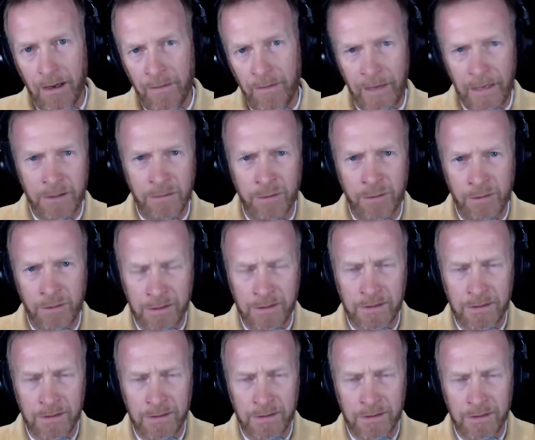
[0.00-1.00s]
And that's what
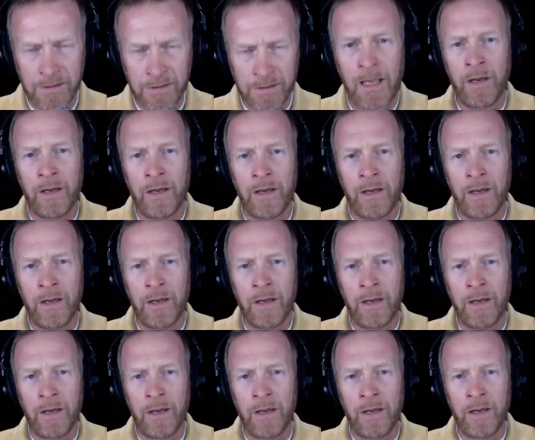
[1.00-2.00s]
this timeline
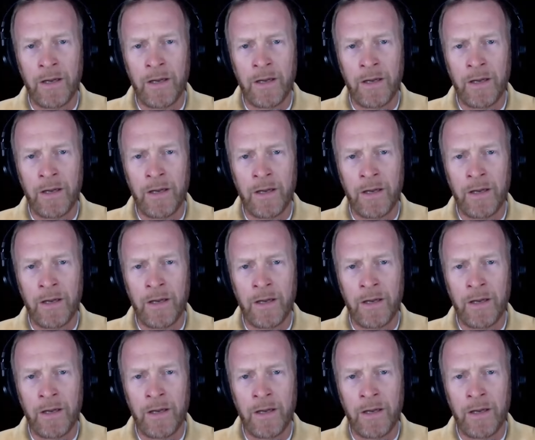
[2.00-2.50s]
goes on.